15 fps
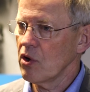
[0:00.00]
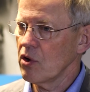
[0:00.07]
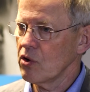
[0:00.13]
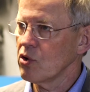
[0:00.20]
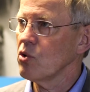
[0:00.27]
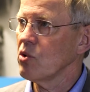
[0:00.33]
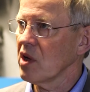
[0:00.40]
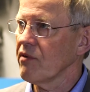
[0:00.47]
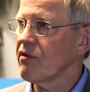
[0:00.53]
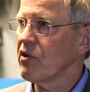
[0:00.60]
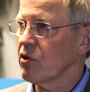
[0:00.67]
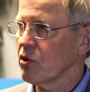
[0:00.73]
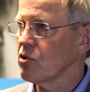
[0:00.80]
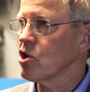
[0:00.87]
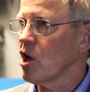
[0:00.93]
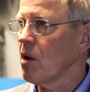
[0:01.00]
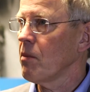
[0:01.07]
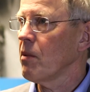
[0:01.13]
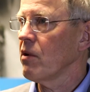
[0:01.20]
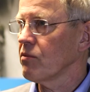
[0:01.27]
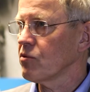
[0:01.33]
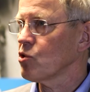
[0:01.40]
doing a very good
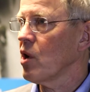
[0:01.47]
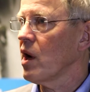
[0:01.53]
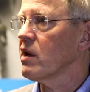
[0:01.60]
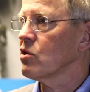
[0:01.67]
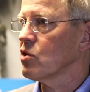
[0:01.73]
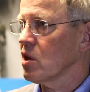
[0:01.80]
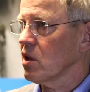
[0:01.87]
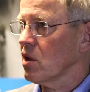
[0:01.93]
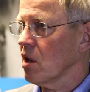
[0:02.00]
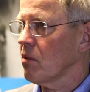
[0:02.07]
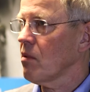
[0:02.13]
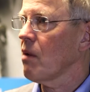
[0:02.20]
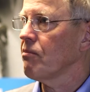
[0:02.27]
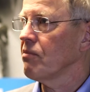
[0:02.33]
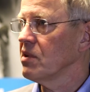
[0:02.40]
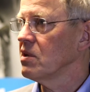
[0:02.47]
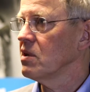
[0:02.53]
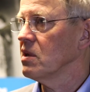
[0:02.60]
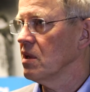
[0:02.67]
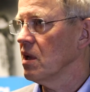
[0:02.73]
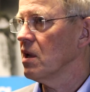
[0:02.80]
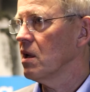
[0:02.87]
job on trying to come up with
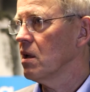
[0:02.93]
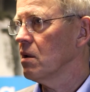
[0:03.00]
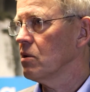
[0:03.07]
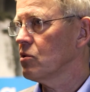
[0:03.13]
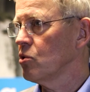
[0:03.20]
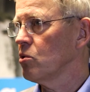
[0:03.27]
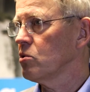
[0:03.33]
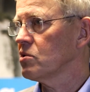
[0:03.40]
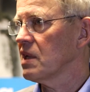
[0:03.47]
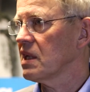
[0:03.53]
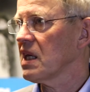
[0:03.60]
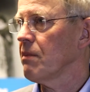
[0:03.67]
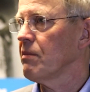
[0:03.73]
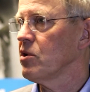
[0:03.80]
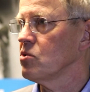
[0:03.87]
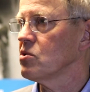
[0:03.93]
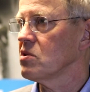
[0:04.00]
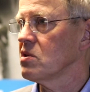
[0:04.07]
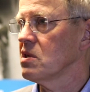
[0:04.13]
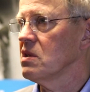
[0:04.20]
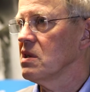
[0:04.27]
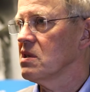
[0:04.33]
the tools that can be
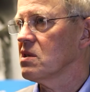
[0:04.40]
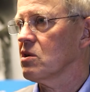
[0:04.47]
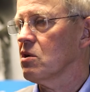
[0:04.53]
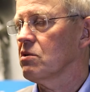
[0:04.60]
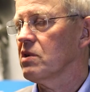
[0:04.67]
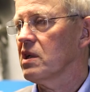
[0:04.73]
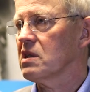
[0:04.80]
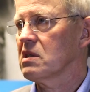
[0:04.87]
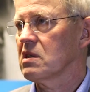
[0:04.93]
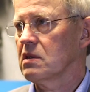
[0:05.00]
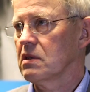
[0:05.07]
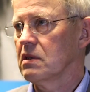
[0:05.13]
used in this context.